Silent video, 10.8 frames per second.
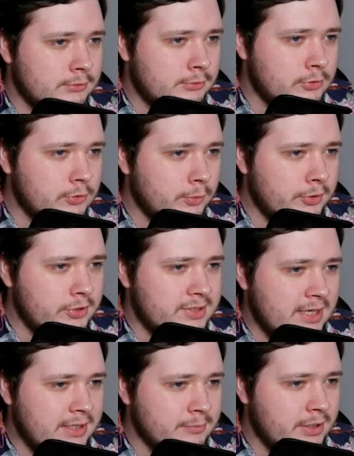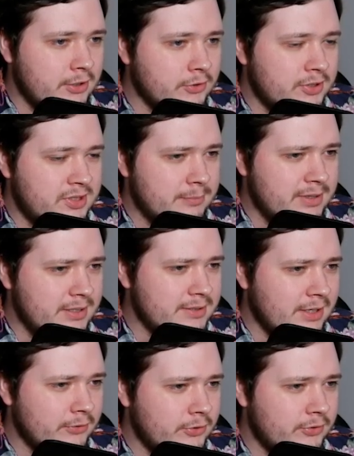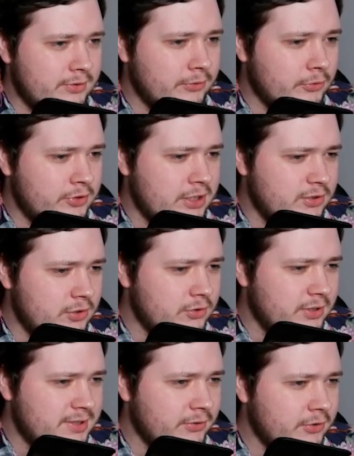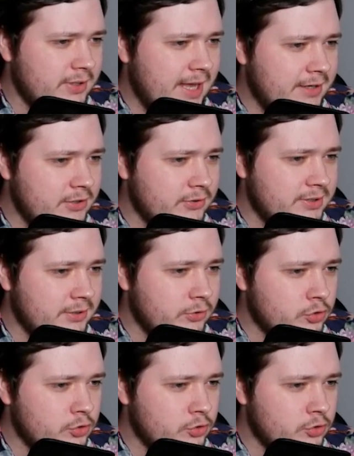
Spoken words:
Oh no, where are you taking me? You gonna take me and tell your teacher? You gonna tell your dad? You gonna tell your